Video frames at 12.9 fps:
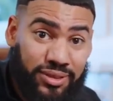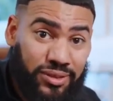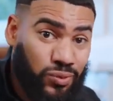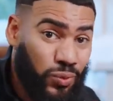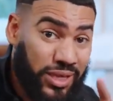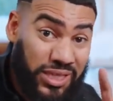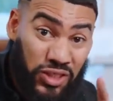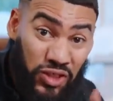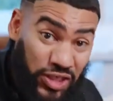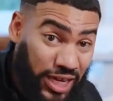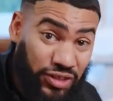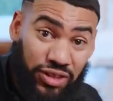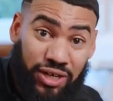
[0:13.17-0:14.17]
with
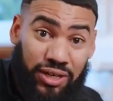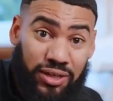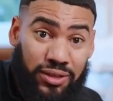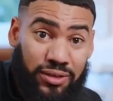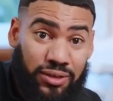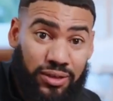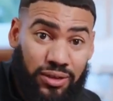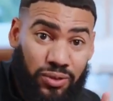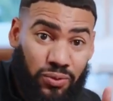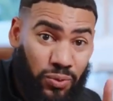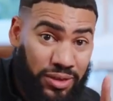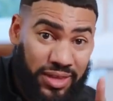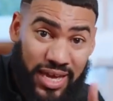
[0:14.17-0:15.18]
gender,
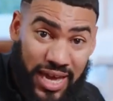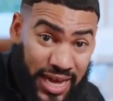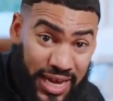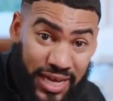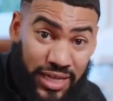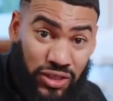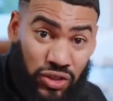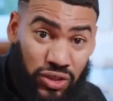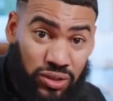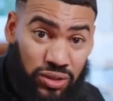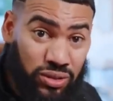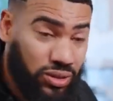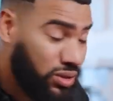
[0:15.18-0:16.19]
with
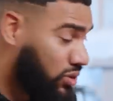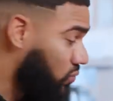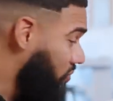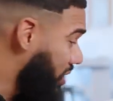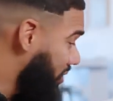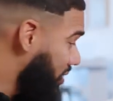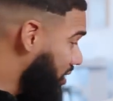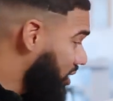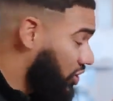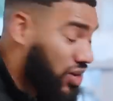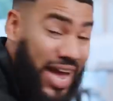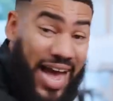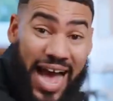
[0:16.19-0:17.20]
age, with
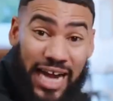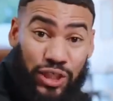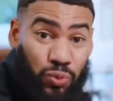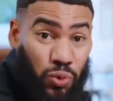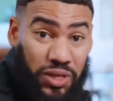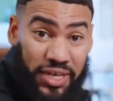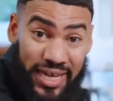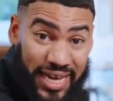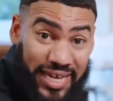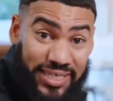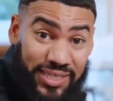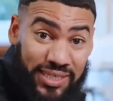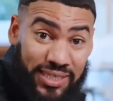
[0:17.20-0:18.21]
your actual
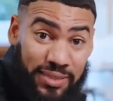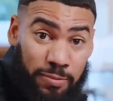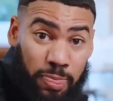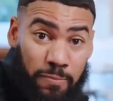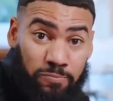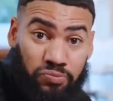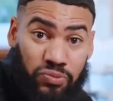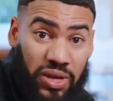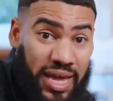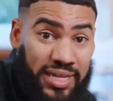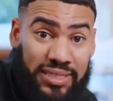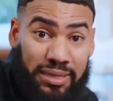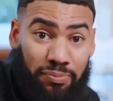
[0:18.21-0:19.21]
kids.
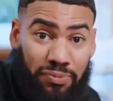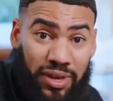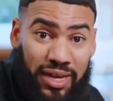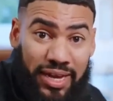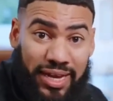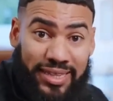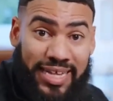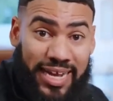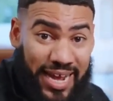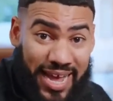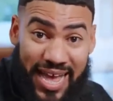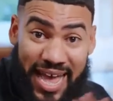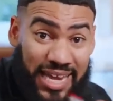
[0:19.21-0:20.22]
It's something
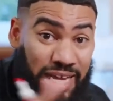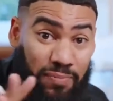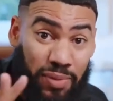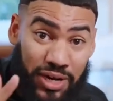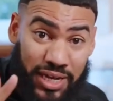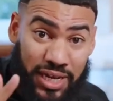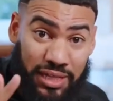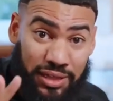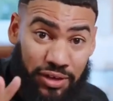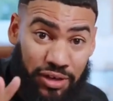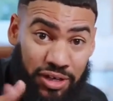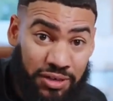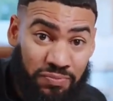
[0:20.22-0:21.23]
that anybody can
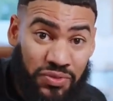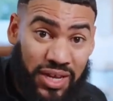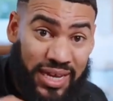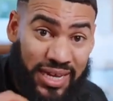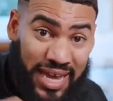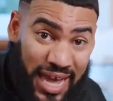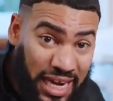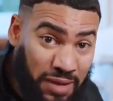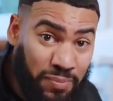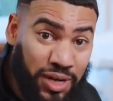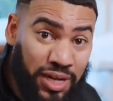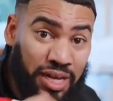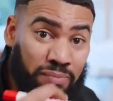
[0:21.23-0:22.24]
learn and
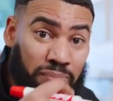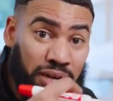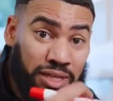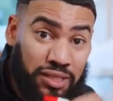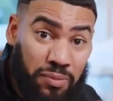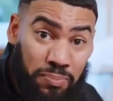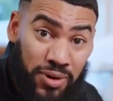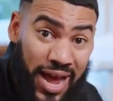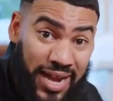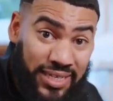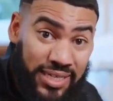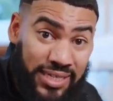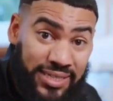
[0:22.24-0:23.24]
anybody can put into
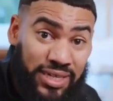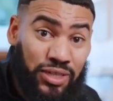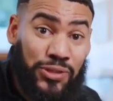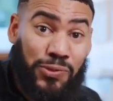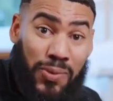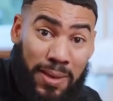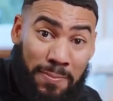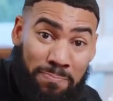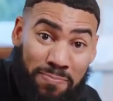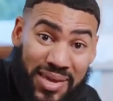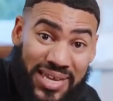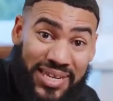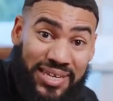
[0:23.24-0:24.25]
practice to
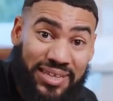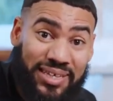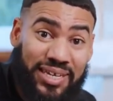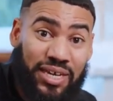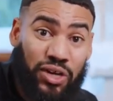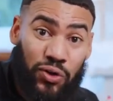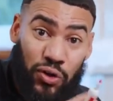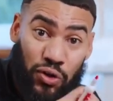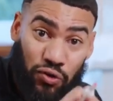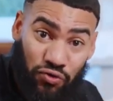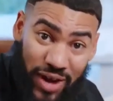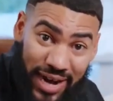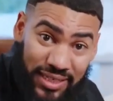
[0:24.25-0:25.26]
immediately
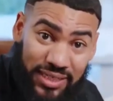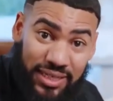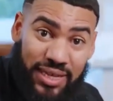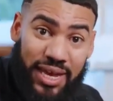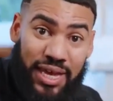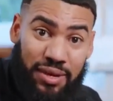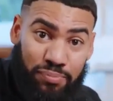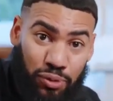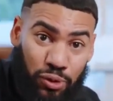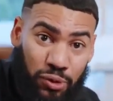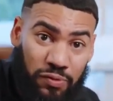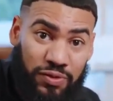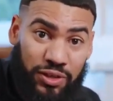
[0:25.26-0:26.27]
correct and
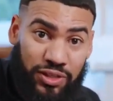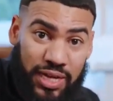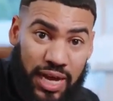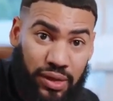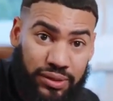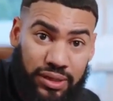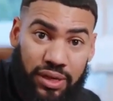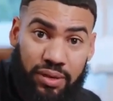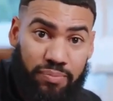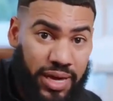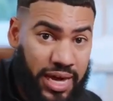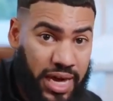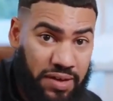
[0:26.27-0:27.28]
improve your child's
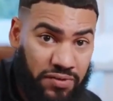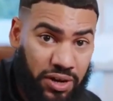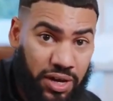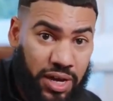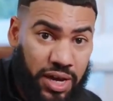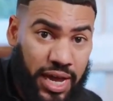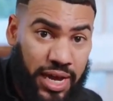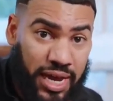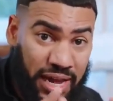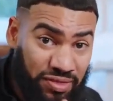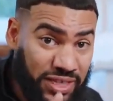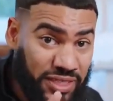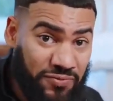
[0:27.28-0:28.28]
behavior. And
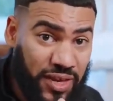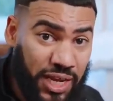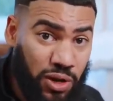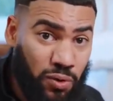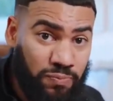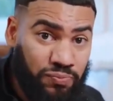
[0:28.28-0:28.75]
in this video,